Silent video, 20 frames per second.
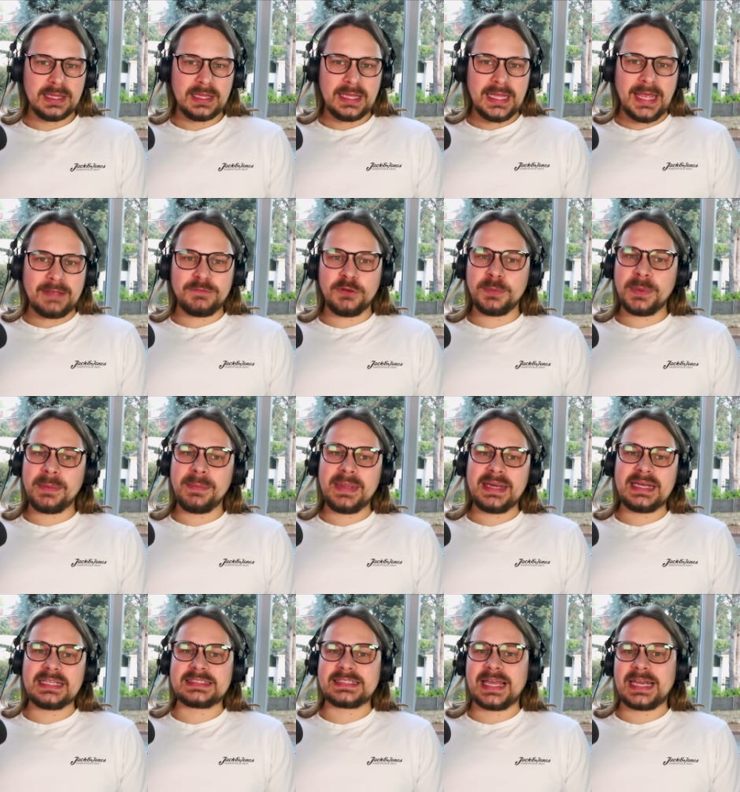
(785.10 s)
If you've been
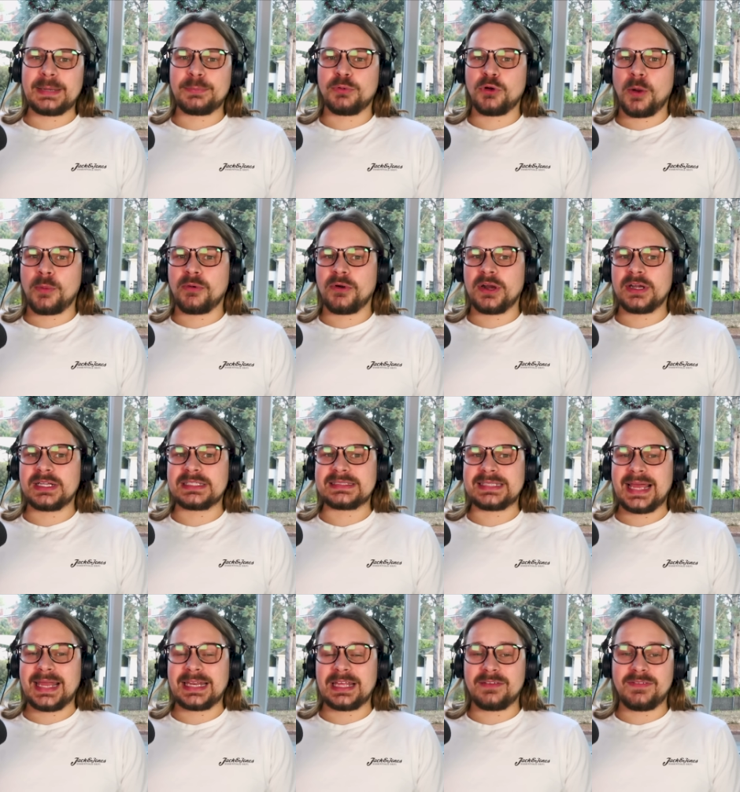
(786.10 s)
meaning to get a proper
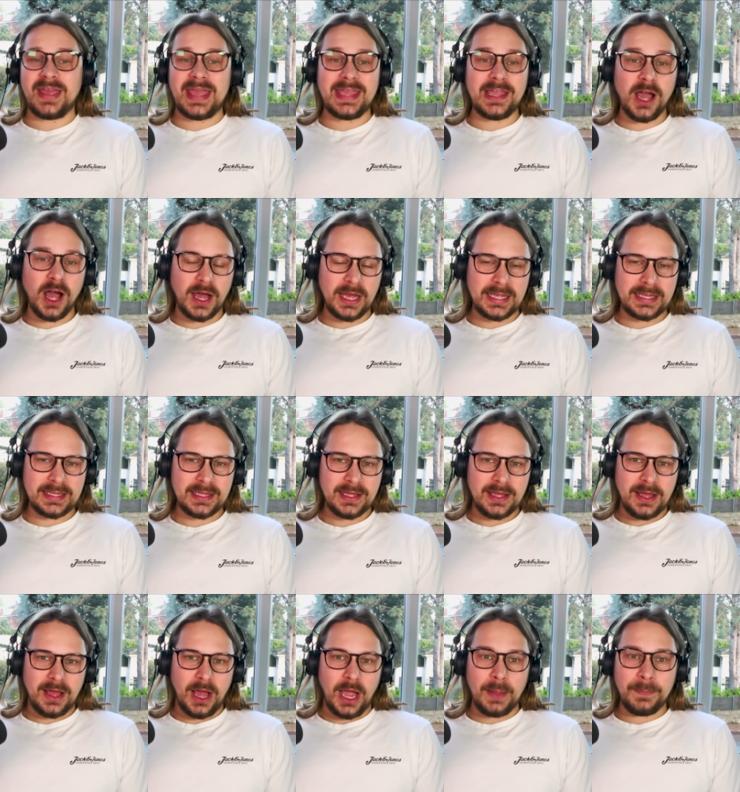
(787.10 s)
understanding of AI,
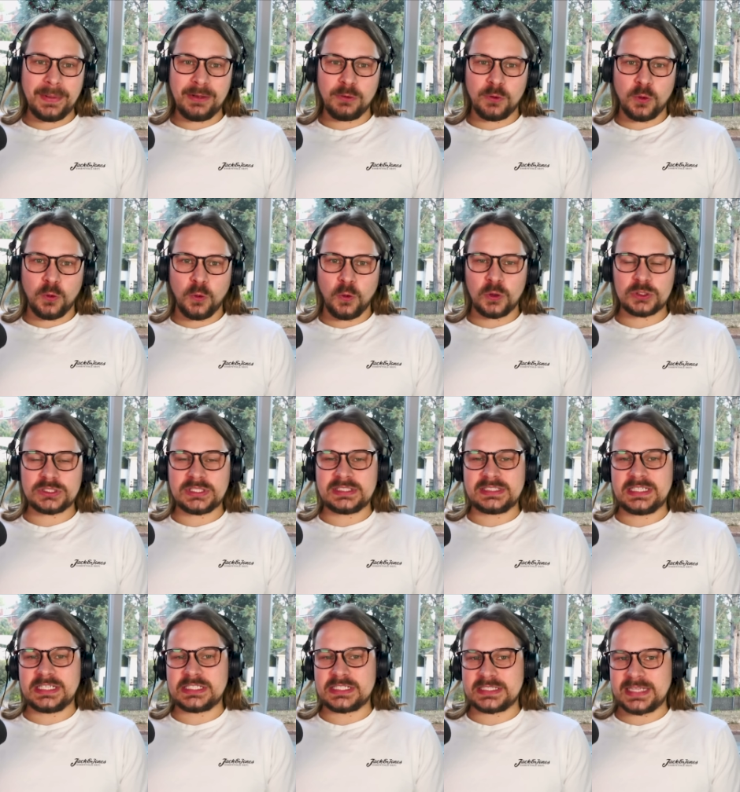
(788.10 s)
I built a course that
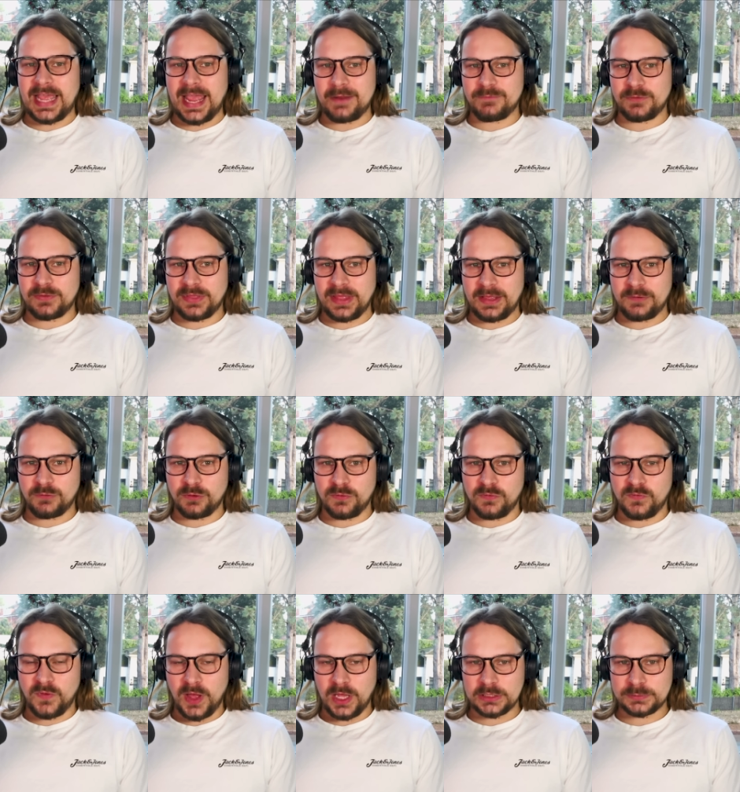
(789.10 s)
teaches everything from
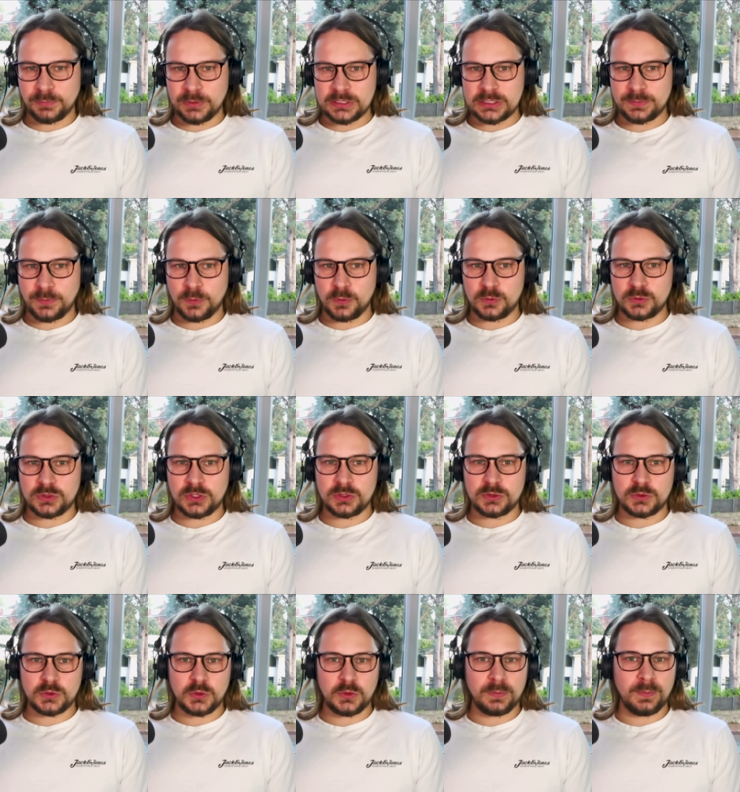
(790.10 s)
first principles
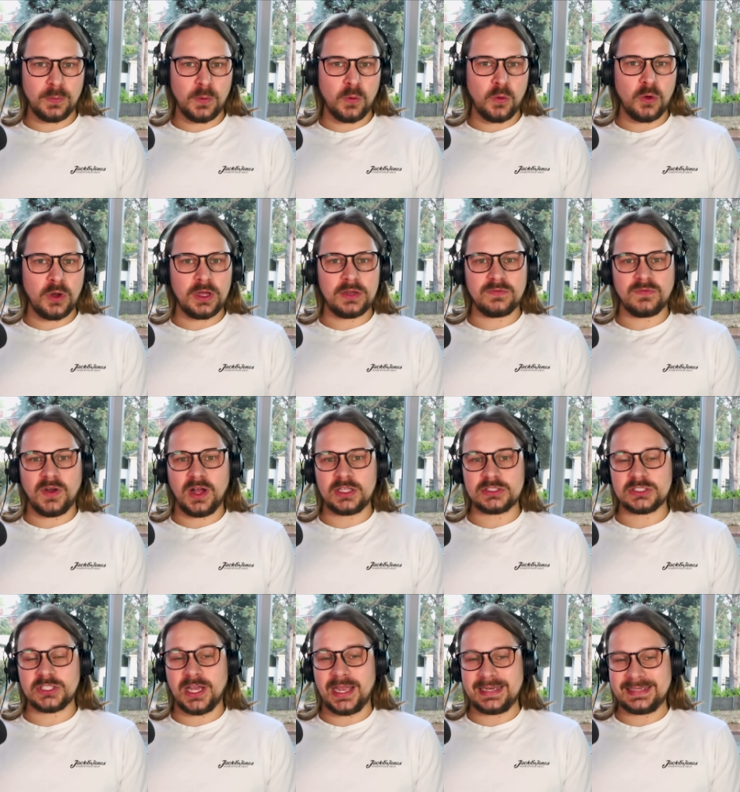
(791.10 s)
to more
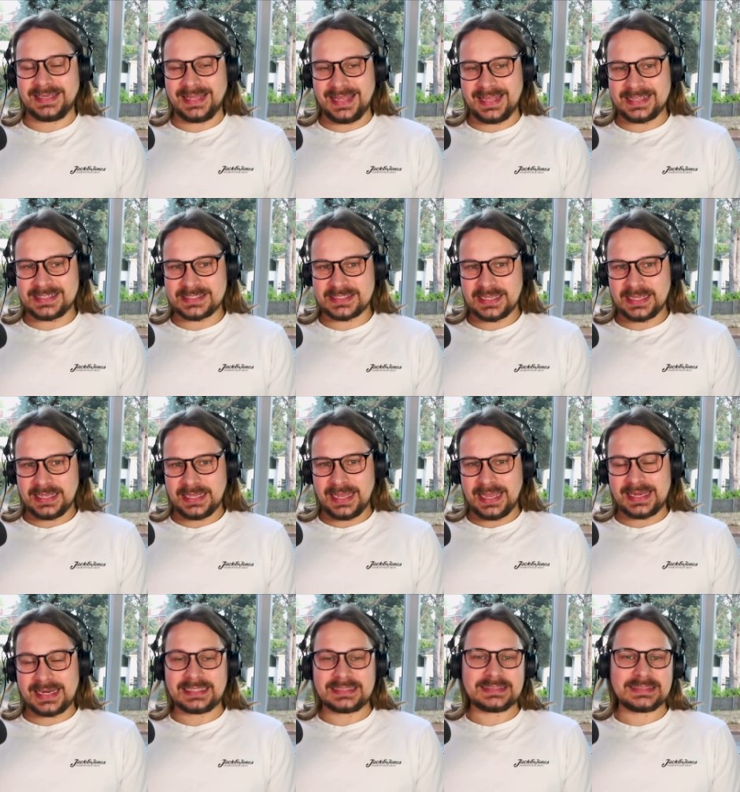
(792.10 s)
advanced ideas
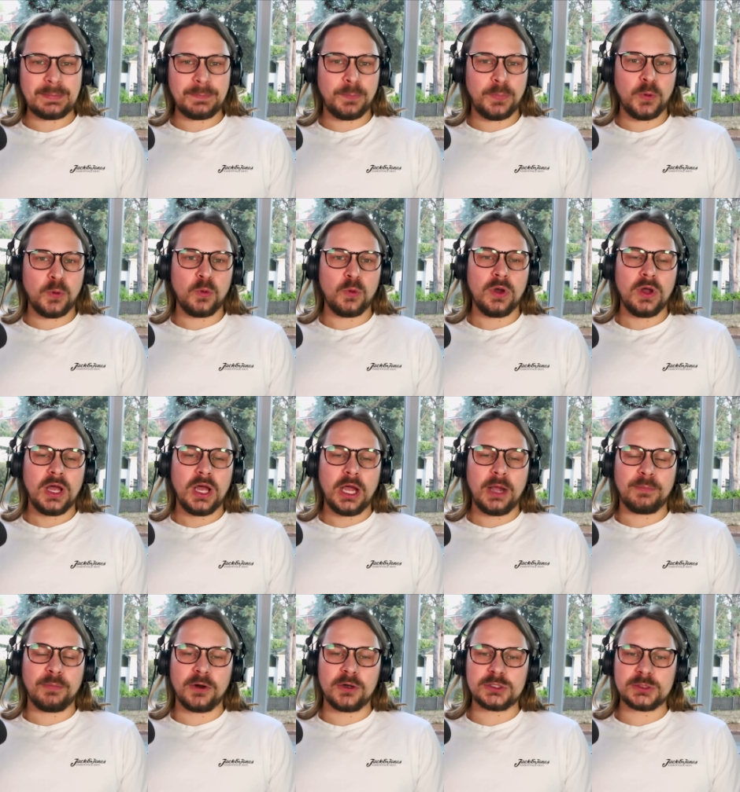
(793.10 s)
in a simple,
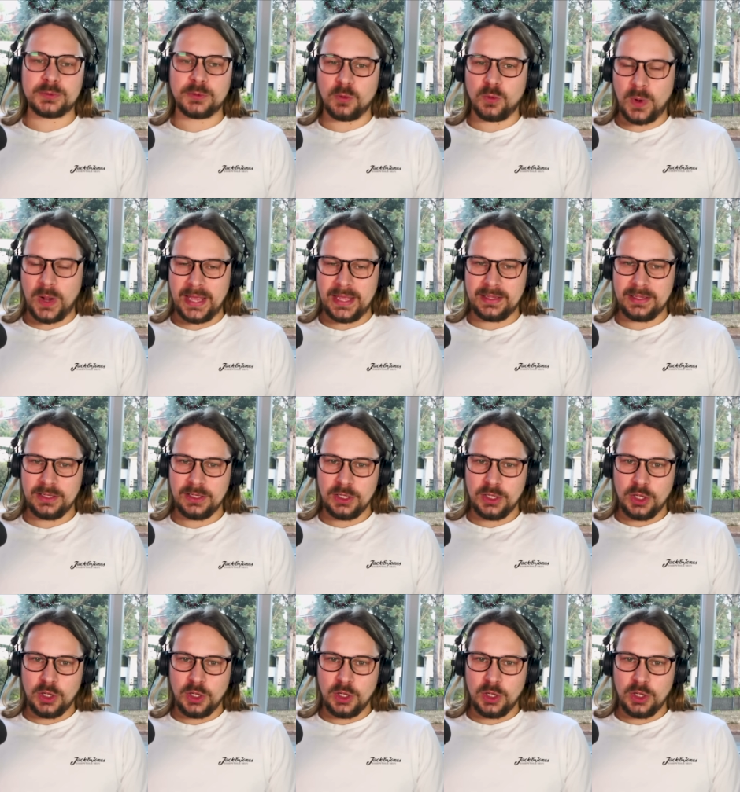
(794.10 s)
approachable way.